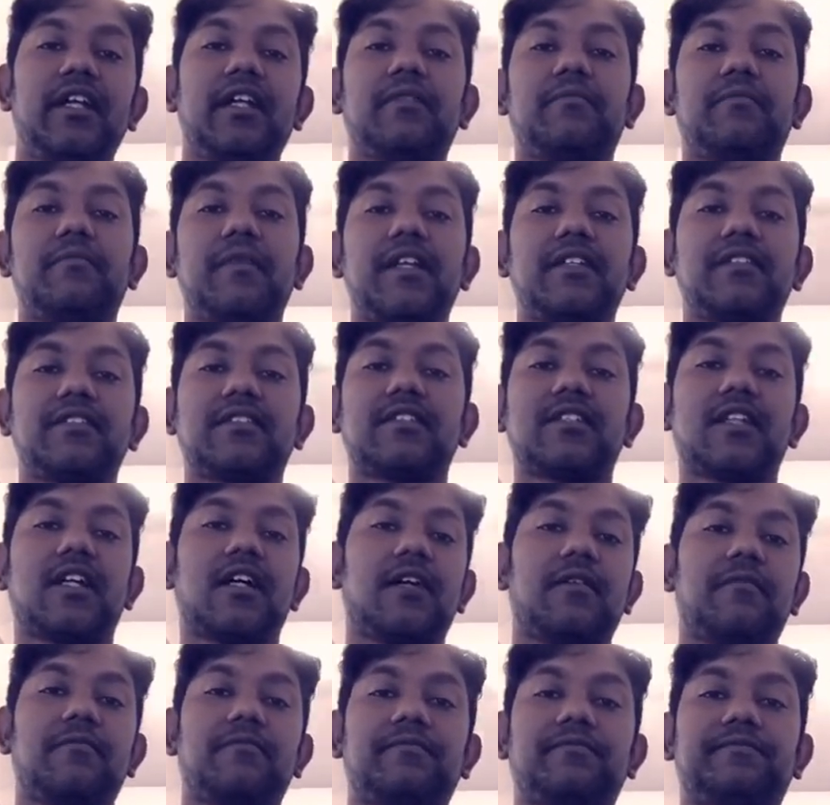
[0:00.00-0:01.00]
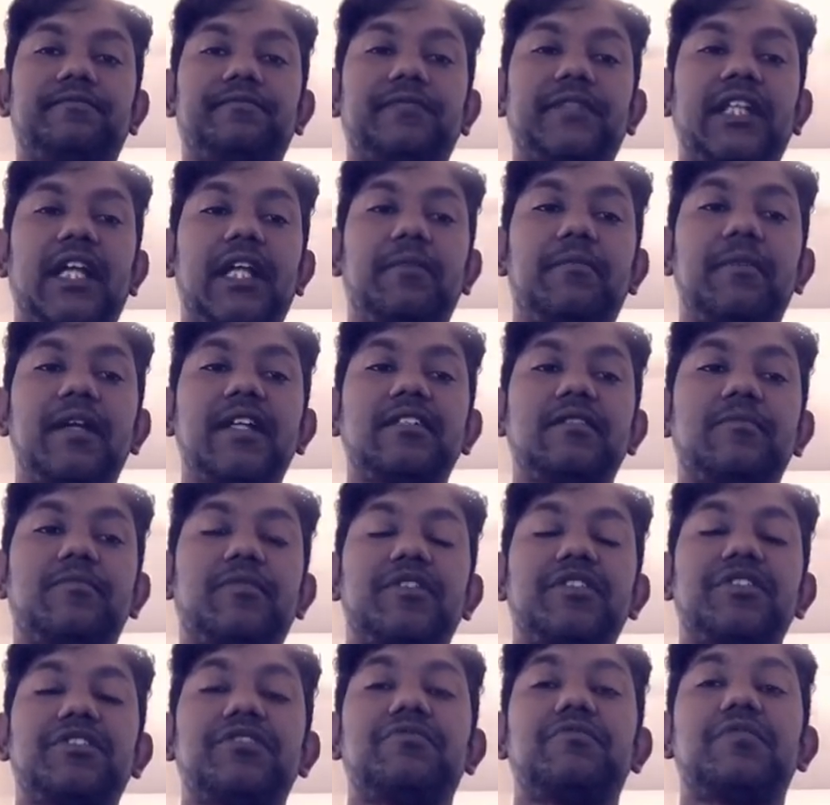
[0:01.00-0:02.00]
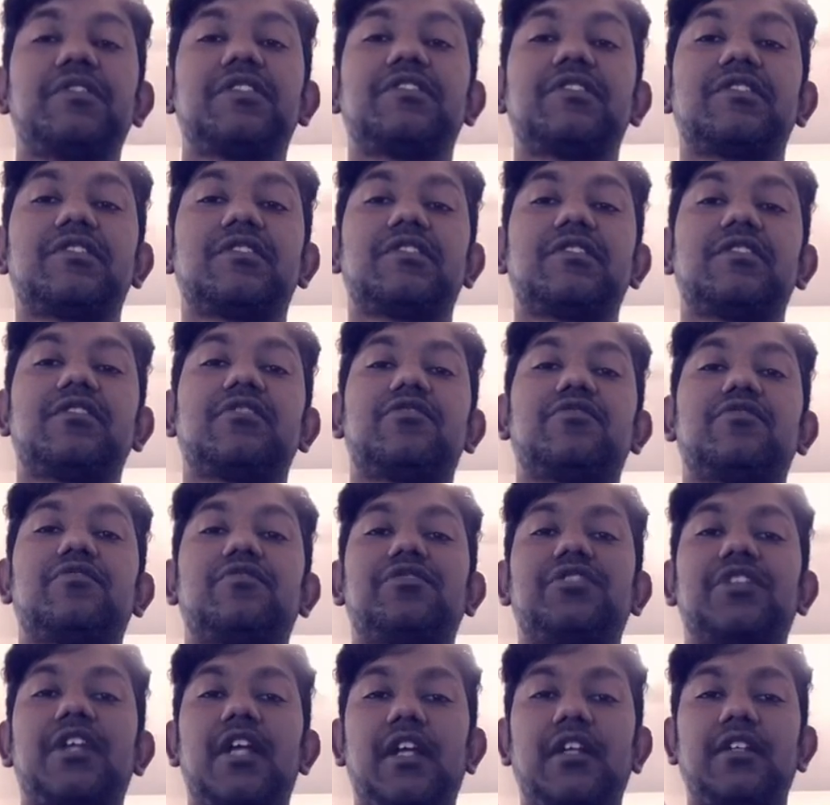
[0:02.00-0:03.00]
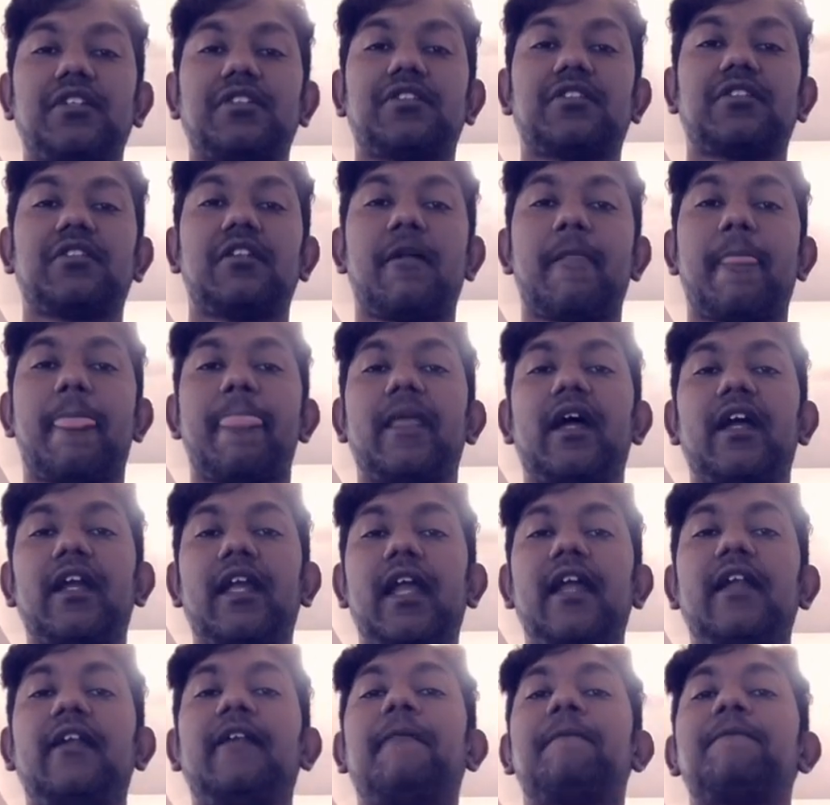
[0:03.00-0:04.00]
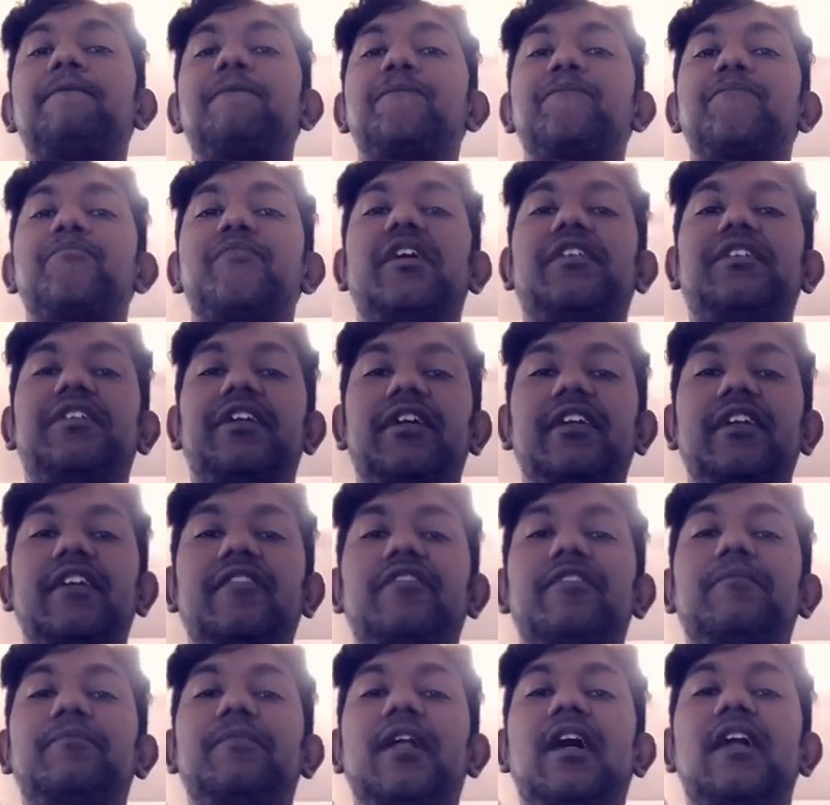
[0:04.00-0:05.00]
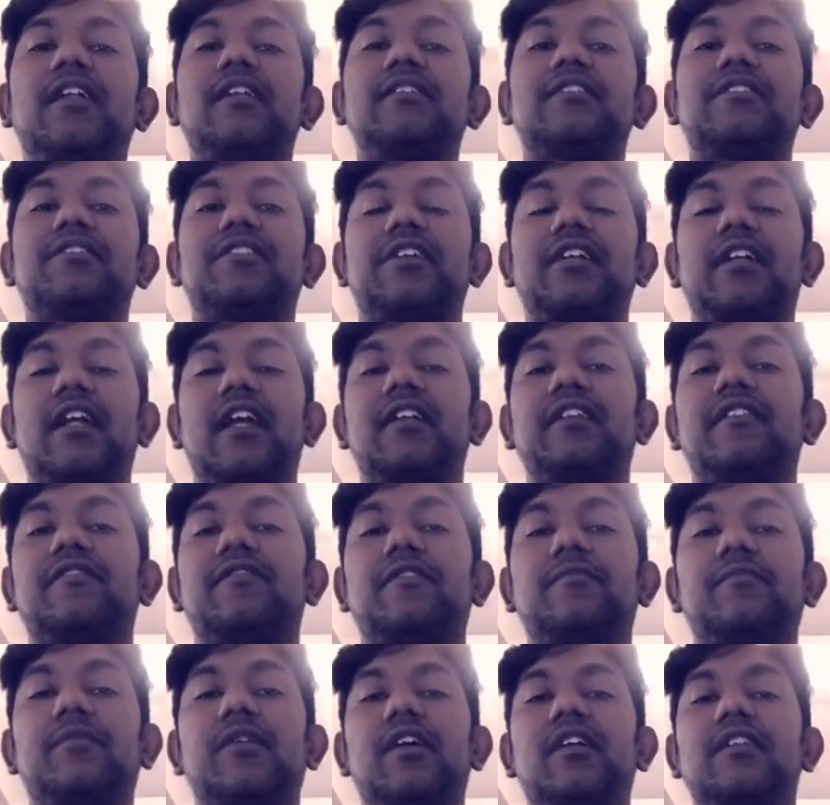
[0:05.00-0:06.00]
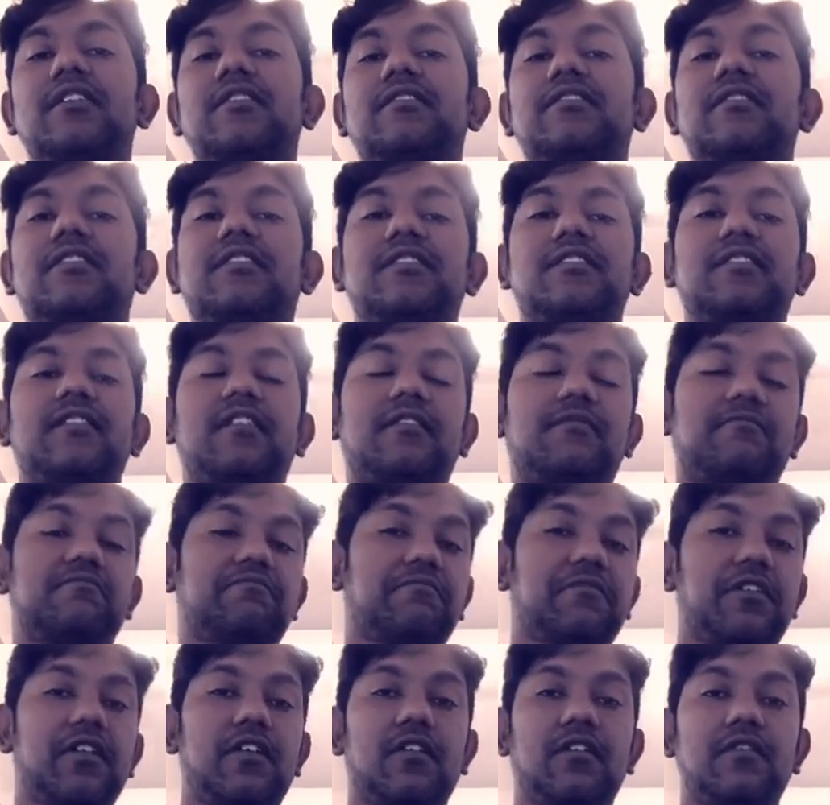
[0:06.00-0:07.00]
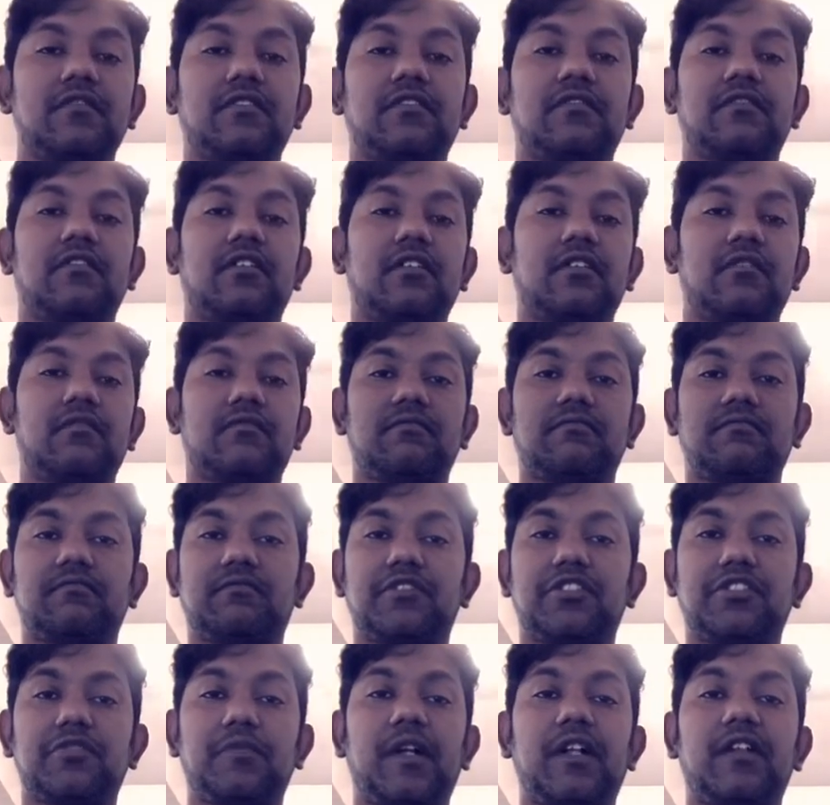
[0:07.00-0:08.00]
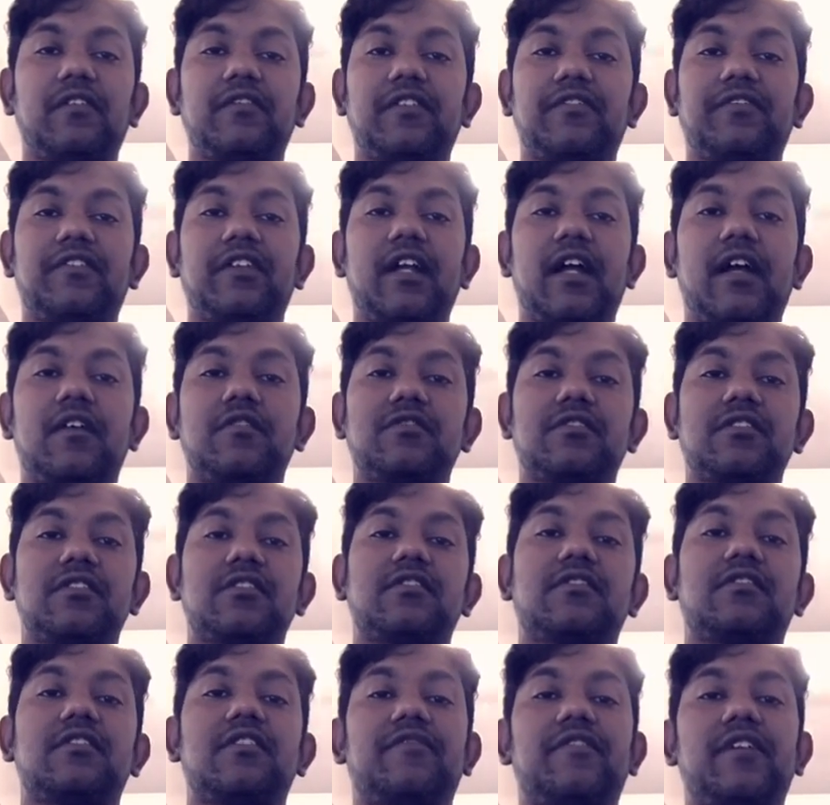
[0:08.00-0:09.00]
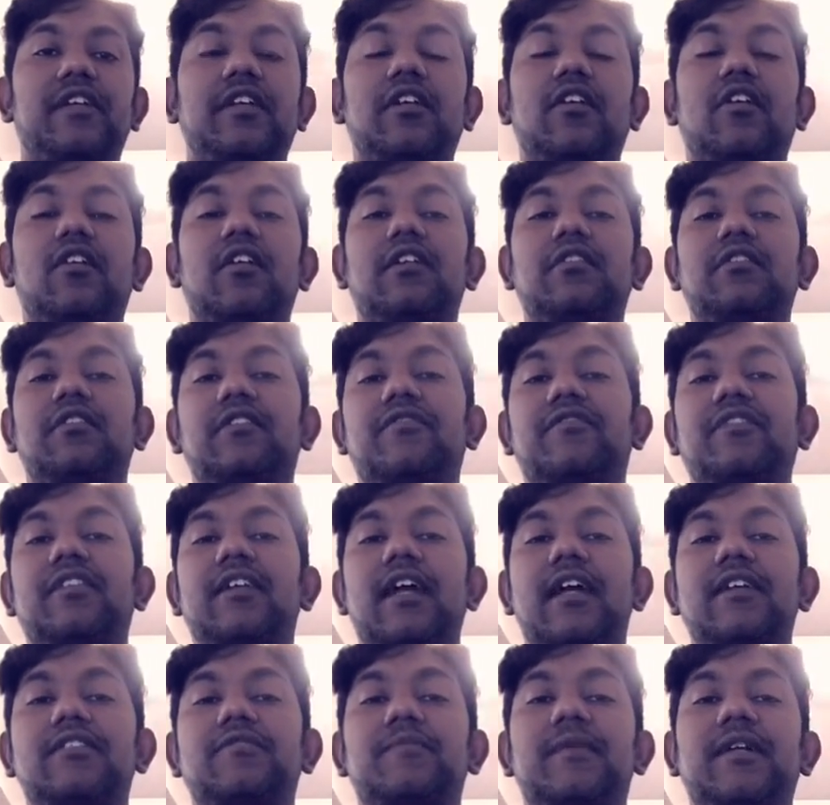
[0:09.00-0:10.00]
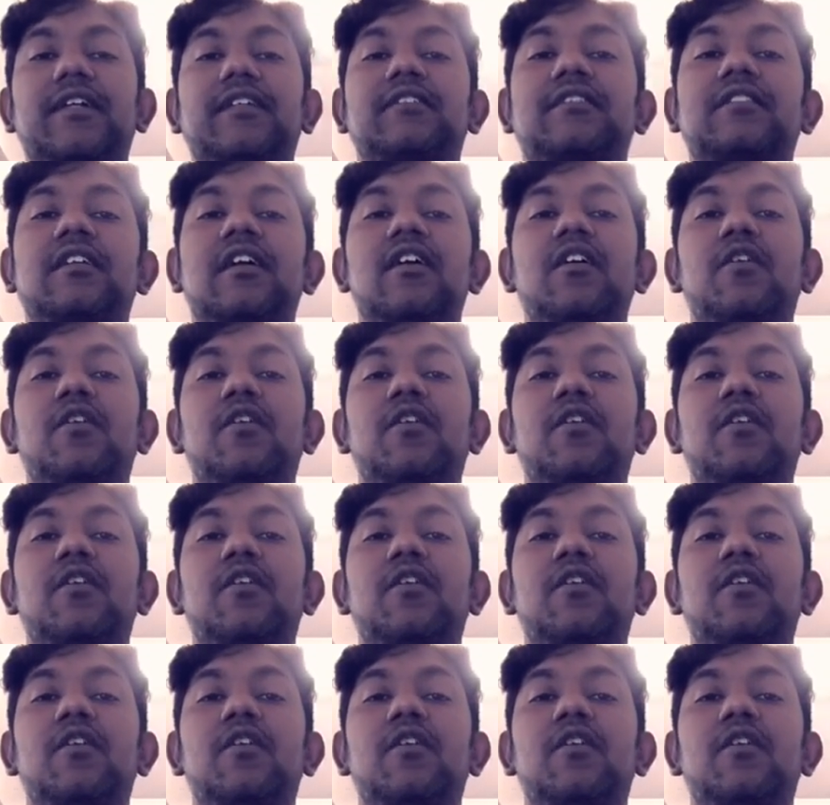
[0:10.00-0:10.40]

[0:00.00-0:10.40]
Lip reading: It makes a person resistant to change. Again, there are different planets. There are 9 different planets. There's 12 different houses, depending on different aspects.